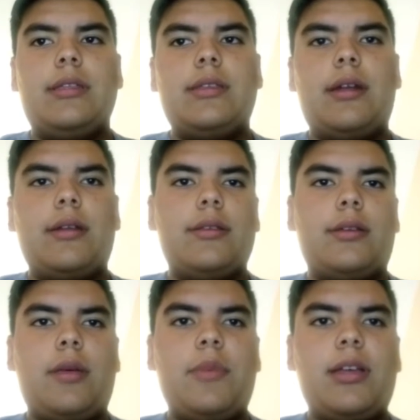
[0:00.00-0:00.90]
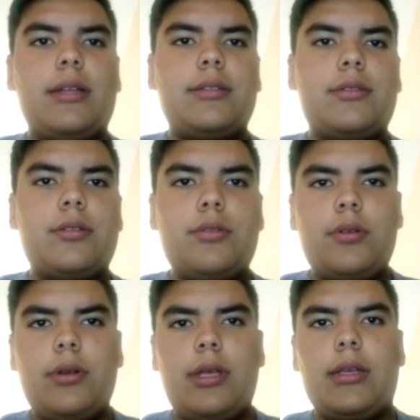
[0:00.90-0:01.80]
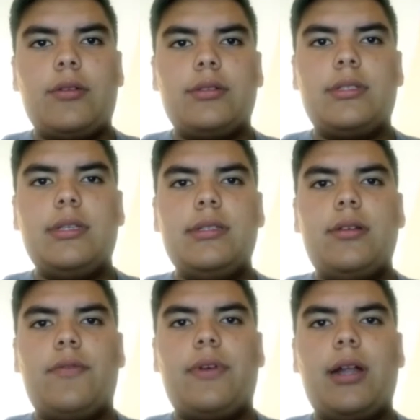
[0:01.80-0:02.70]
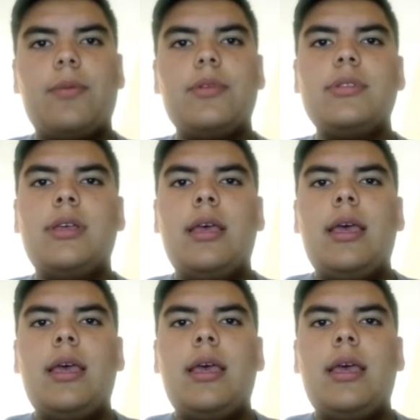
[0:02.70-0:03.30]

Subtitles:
in their chemical structure and consist of carbon